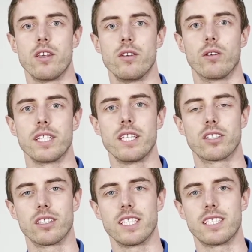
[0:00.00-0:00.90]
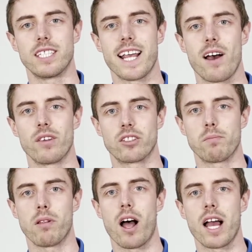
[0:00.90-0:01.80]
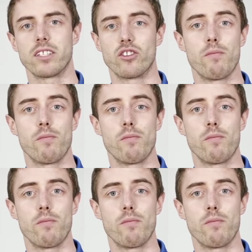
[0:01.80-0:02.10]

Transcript: you'll easily see how this applies no